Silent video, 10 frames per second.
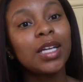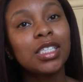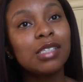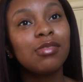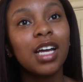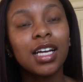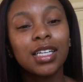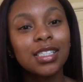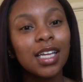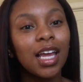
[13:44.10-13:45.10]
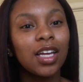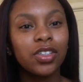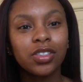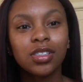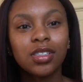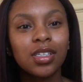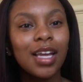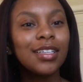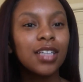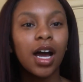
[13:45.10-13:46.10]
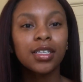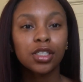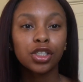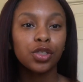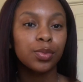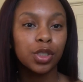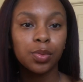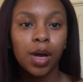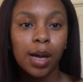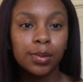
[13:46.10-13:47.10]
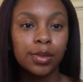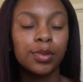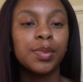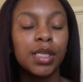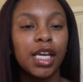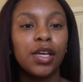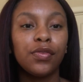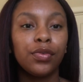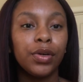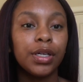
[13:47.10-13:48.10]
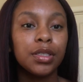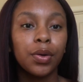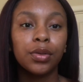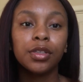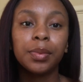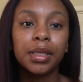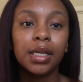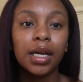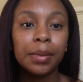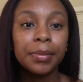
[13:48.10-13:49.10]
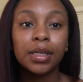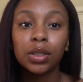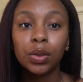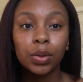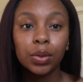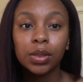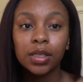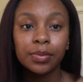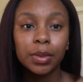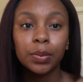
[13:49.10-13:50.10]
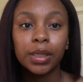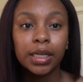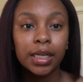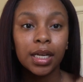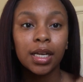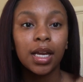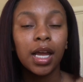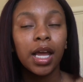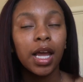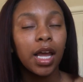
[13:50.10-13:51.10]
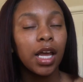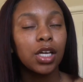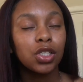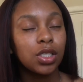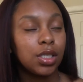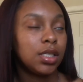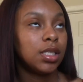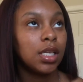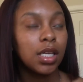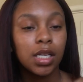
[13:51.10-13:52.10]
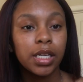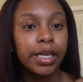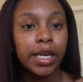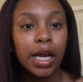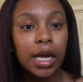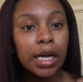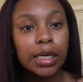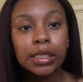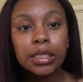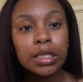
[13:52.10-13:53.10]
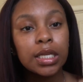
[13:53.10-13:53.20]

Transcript: Just because it's causing too much problems, and for it to only be a month old of me wearing it, it's just not,